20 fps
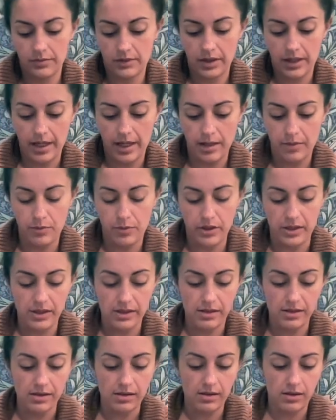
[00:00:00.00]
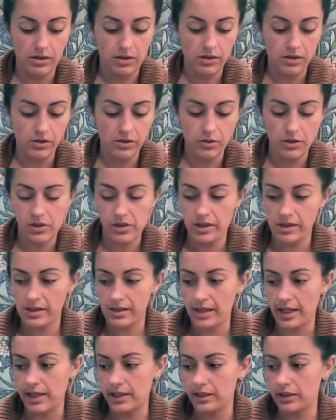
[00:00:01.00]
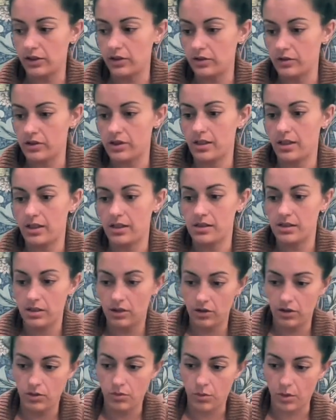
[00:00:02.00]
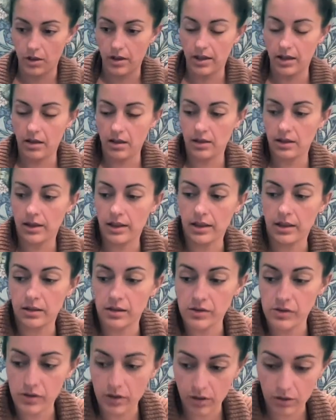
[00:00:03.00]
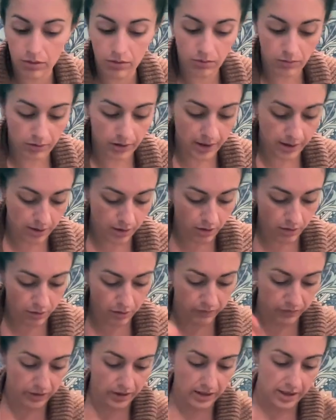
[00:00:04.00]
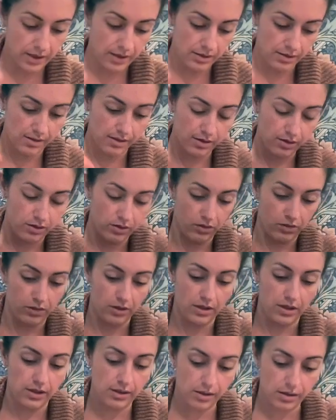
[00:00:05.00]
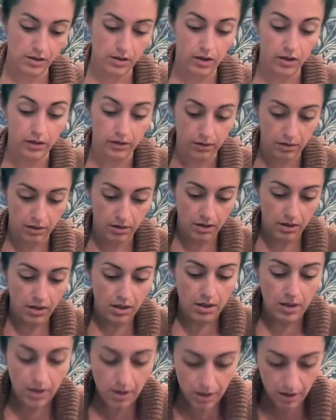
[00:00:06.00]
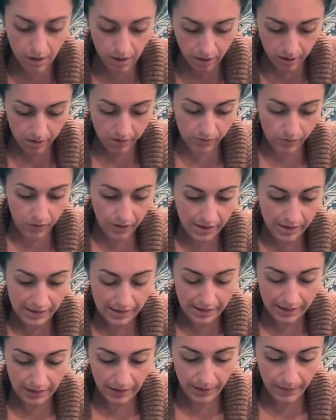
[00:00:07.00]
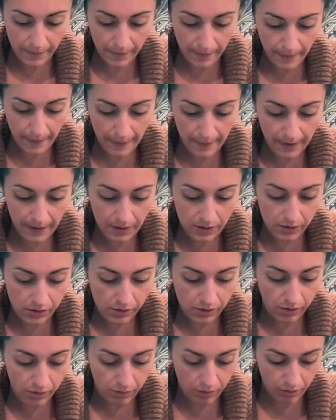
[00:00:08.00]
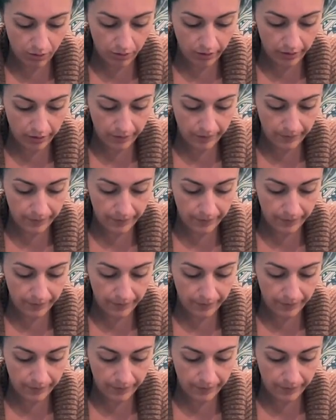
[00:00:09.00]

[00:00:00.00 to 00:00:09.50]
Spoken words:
The High Priestess. Your intuition is guiding you and to continue working on letting this go. Let go every day until it's gone, is what it's saying. So, okay.